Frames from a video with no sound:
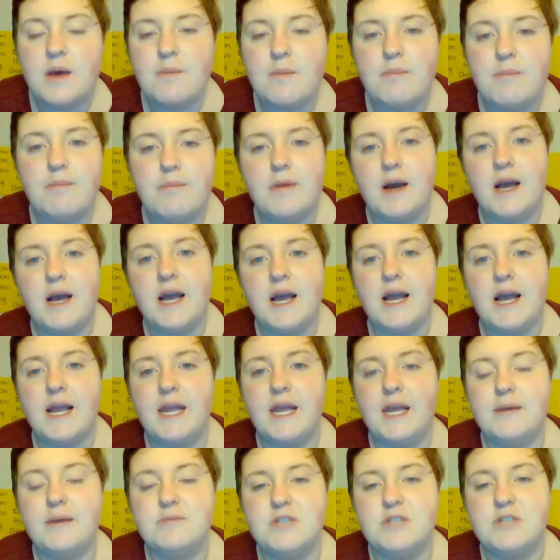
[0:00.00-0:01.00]

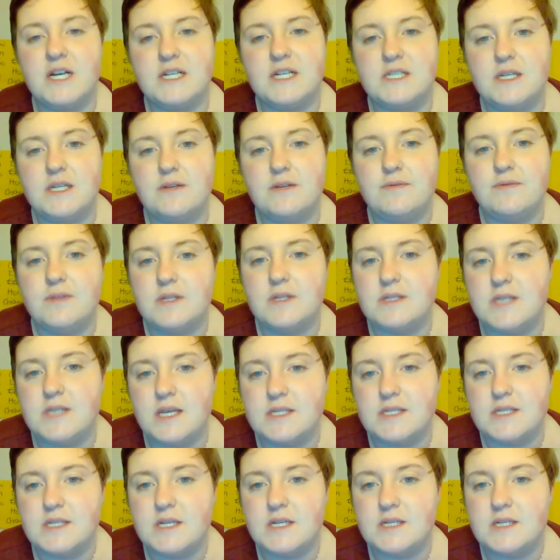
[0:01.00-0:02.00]
My objective for this
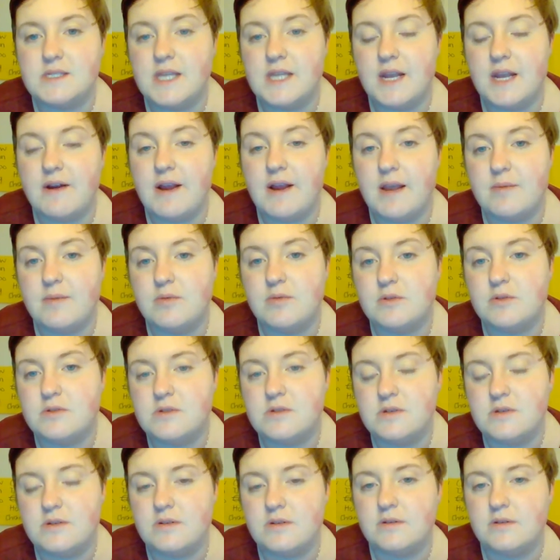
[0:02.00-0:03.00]
lesson is they are able
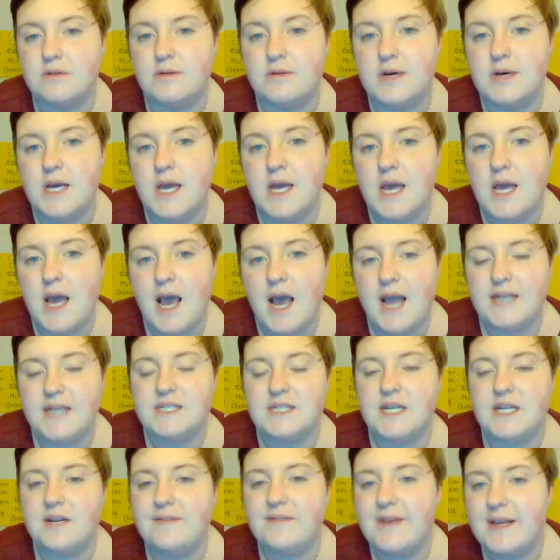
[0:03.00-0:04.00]
to
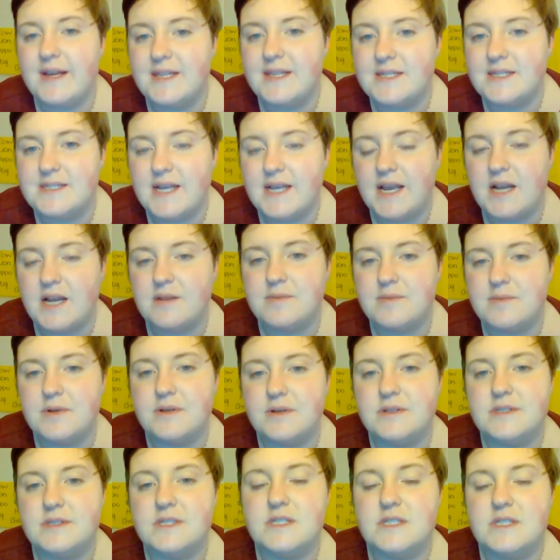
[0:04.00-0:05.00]
identify these
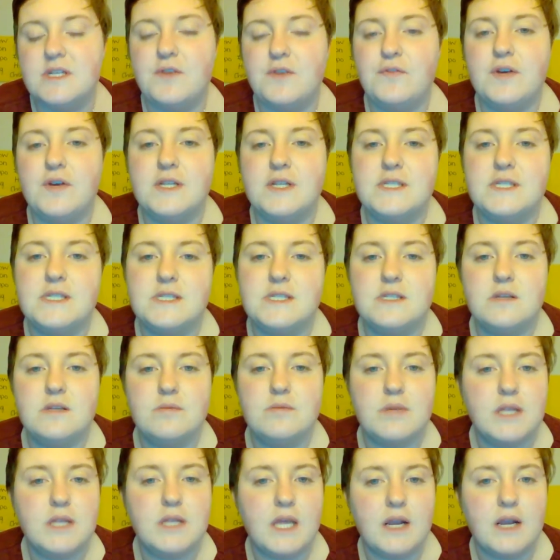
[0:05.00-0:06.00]
animals, the difference and
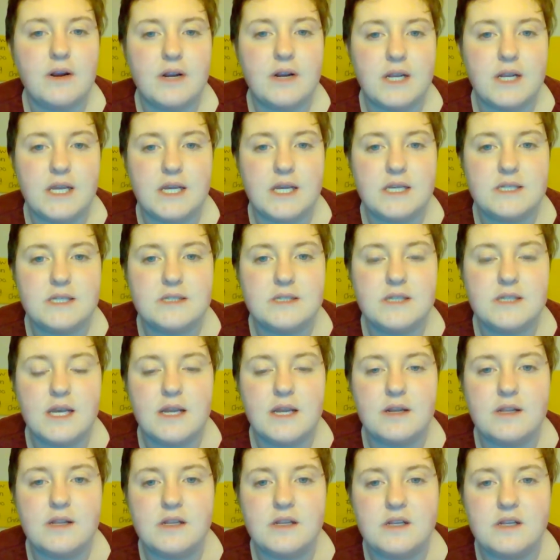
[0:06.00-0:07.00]
similarities,
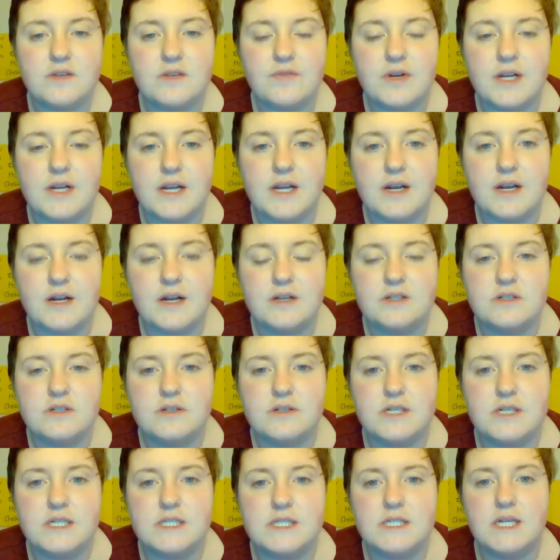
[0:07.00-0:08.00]
and the different
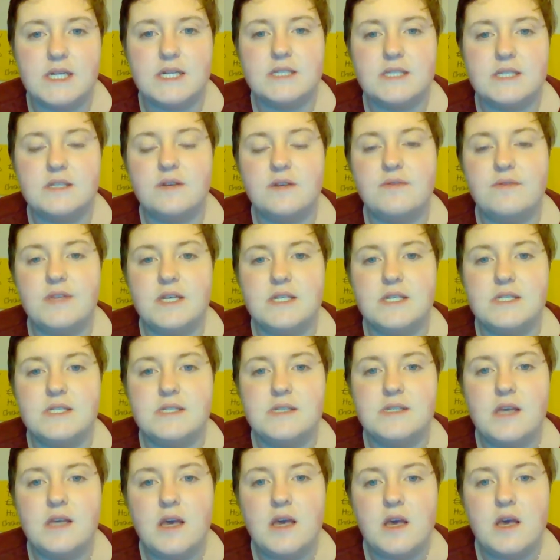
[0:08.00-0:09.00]
characteristics of
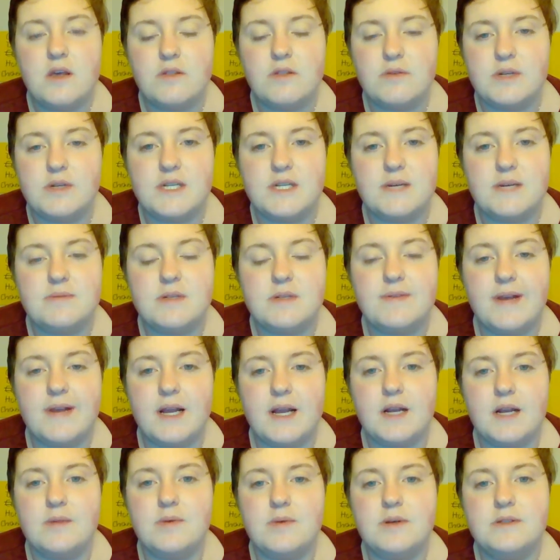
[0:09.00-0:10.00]
these three types of
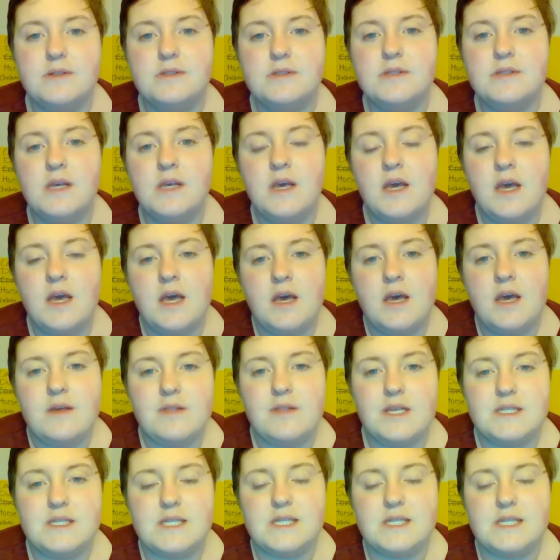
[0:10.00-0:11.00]
animals.
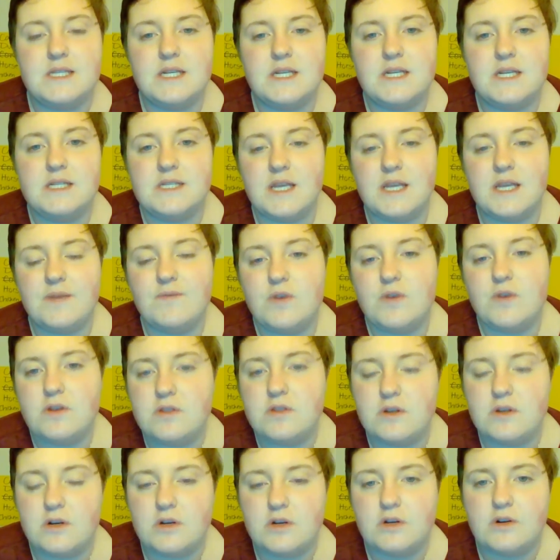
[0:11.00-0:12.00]
This lesson is aimed for
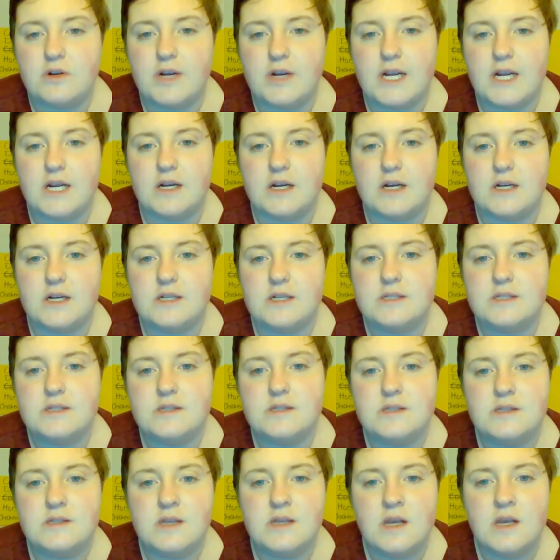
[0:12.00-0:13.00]
third
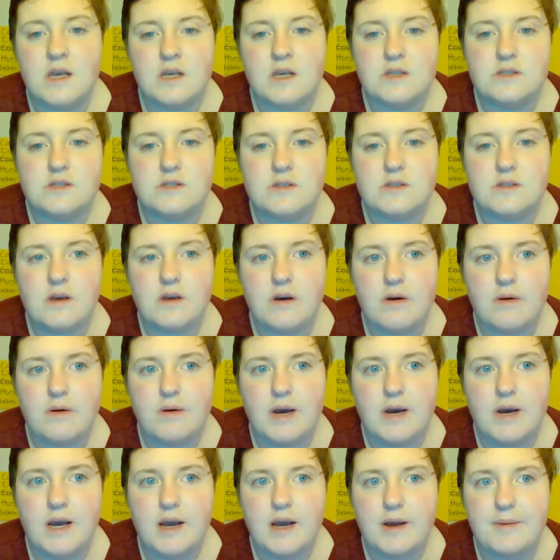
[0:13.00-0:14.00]
graders, so